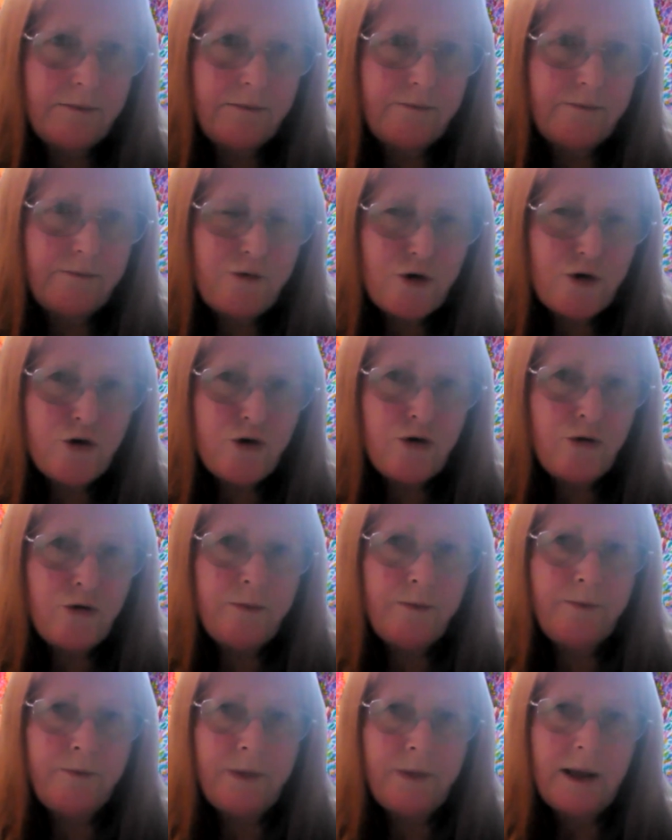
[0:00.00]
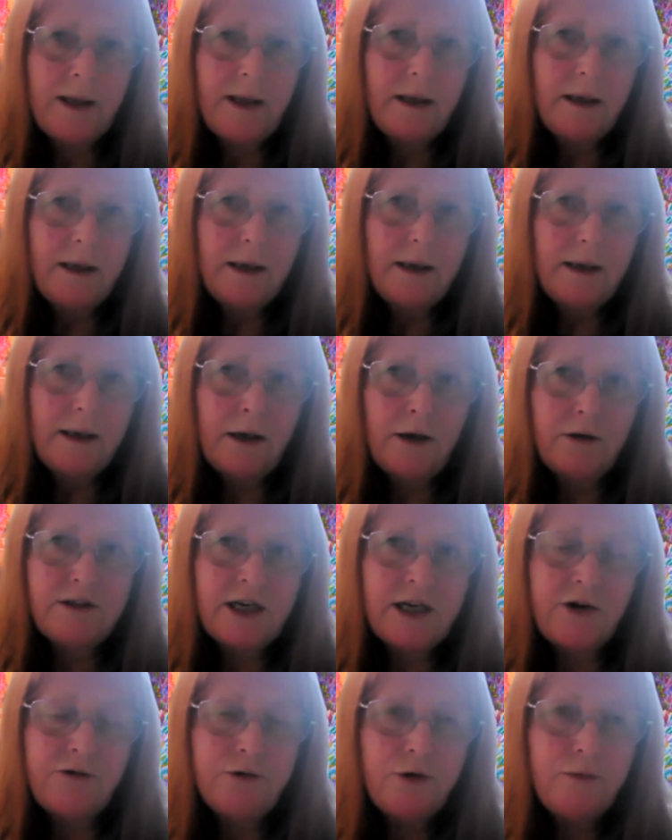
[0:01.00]
room, a
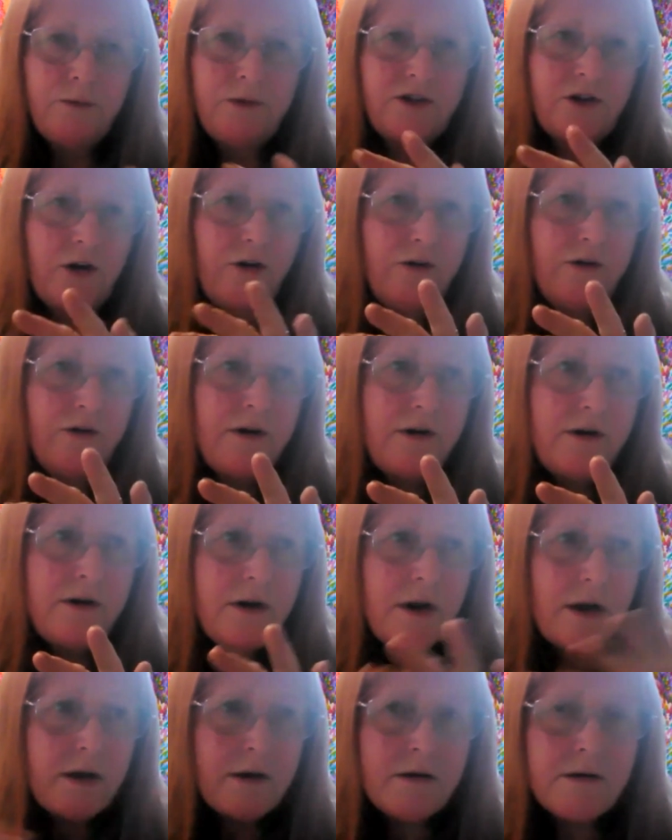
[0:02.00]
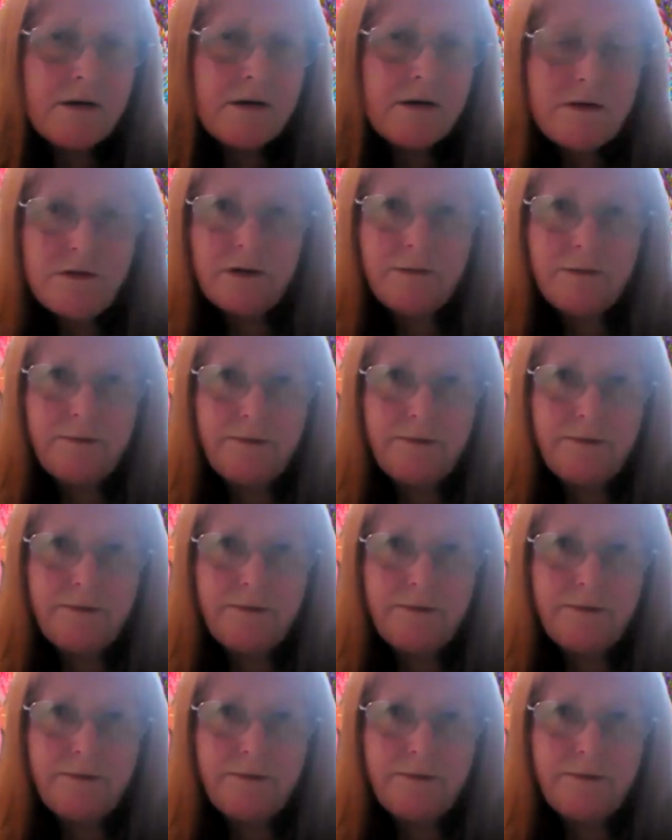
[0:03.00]
hotel room that's got no